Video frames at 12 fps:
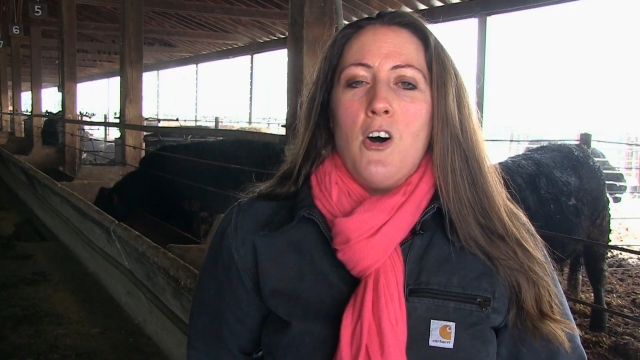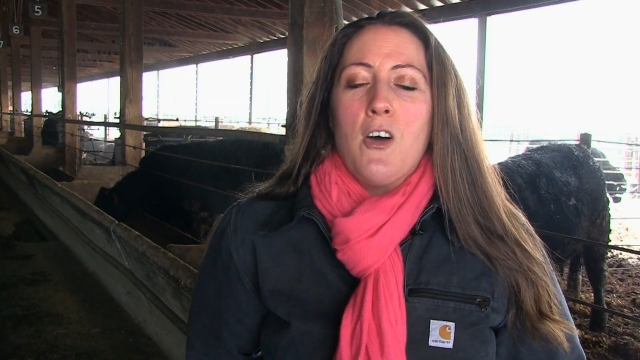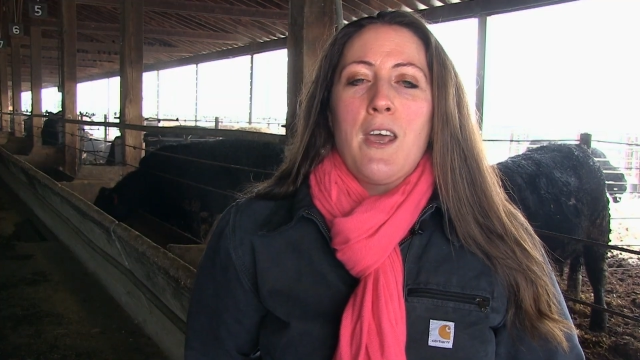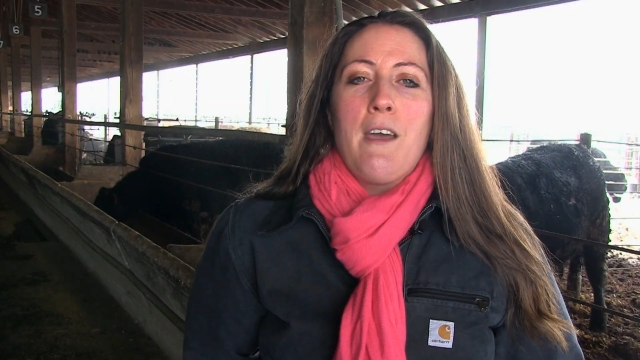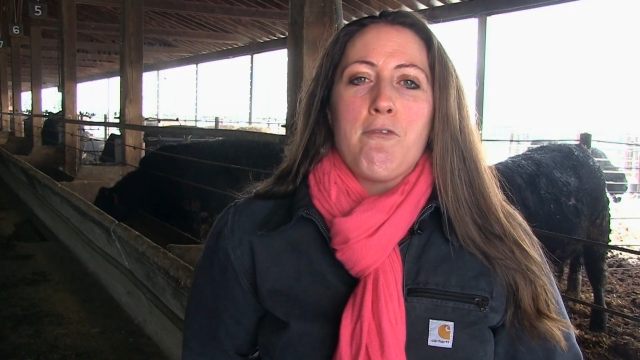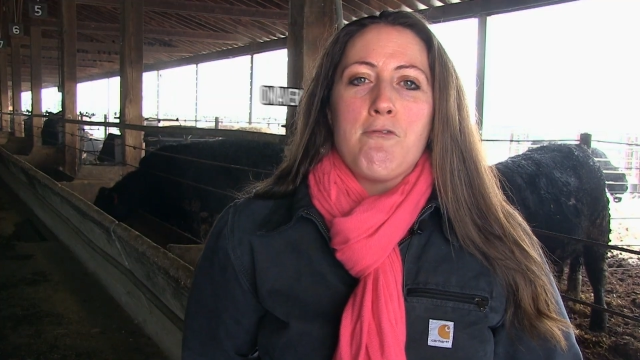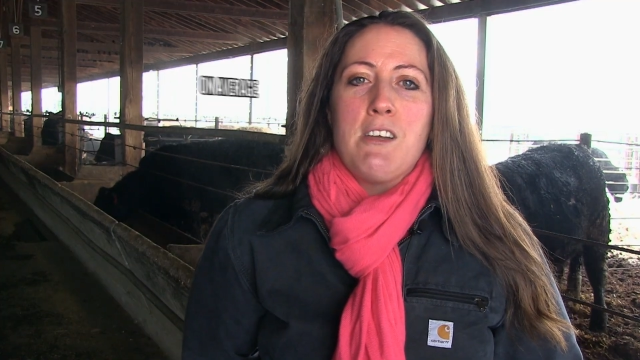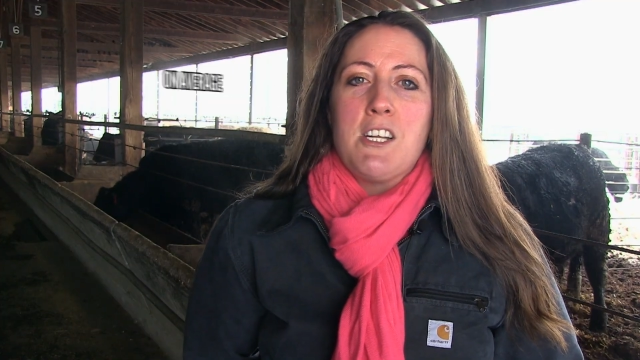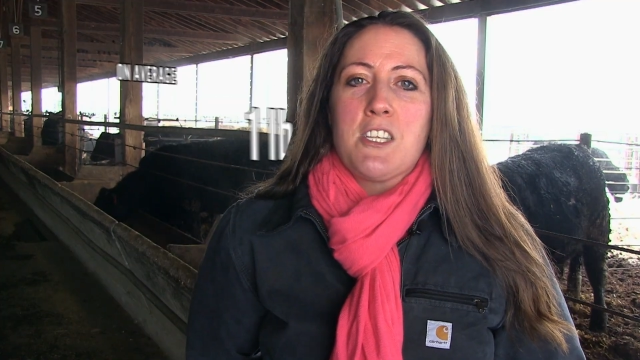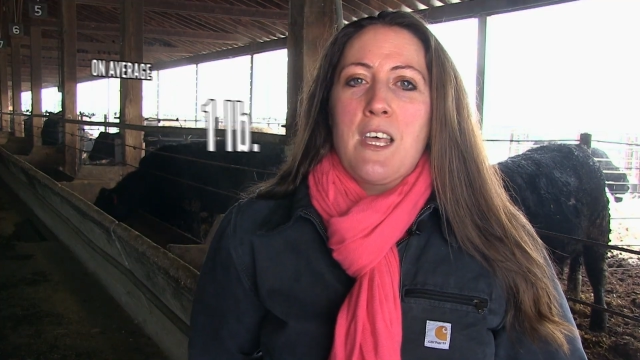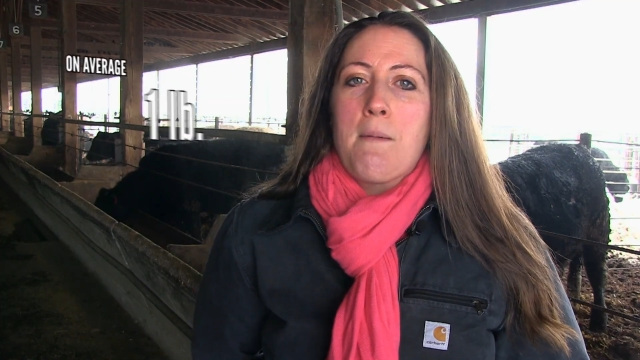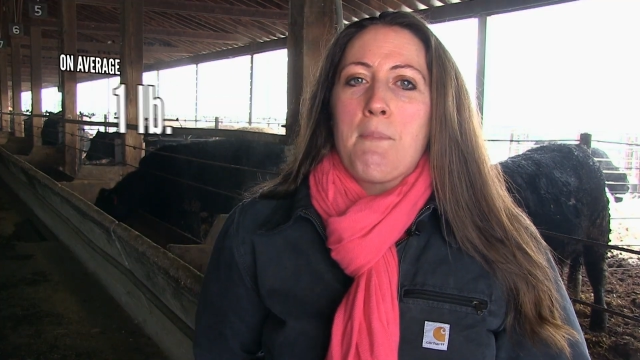on
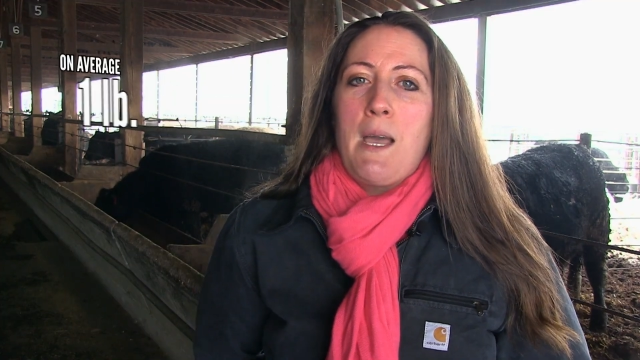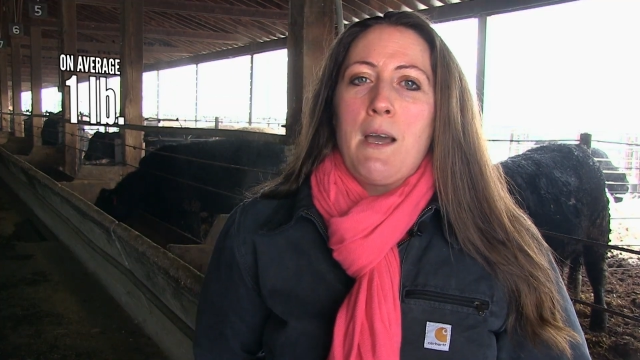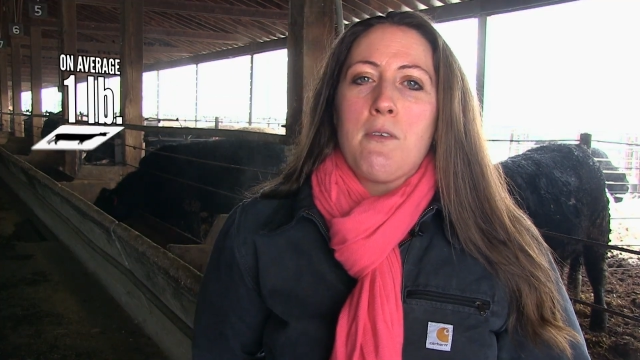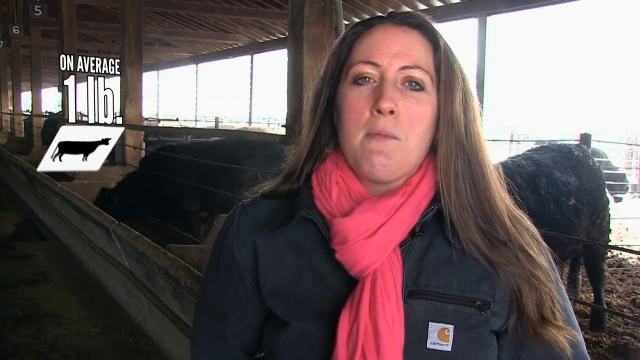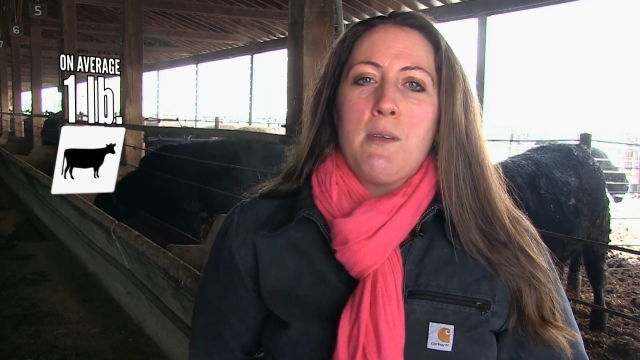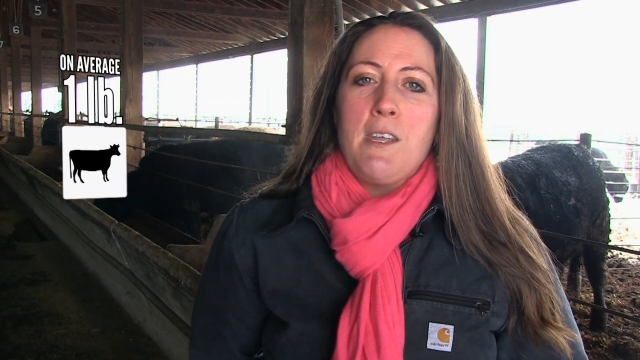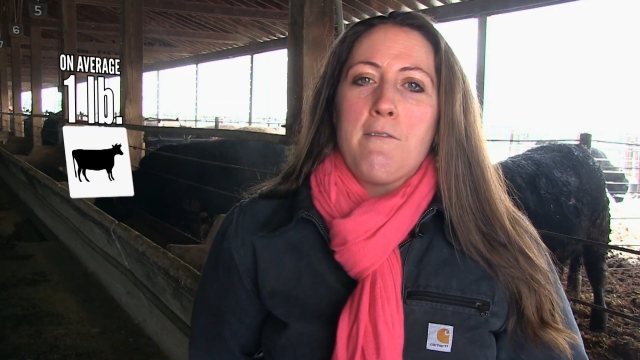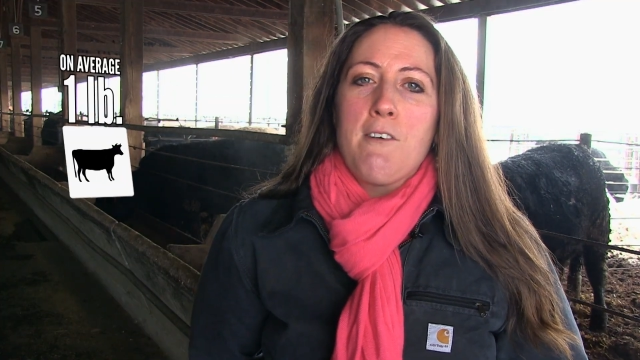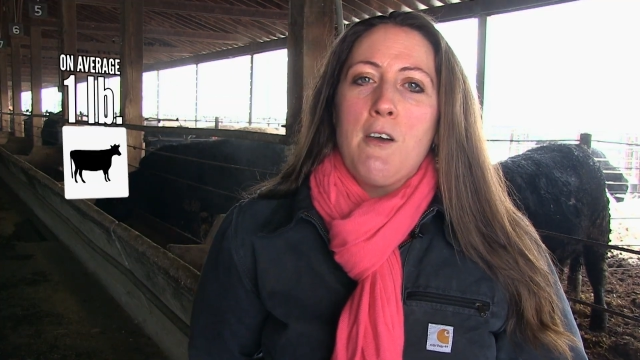average, that pound of beef,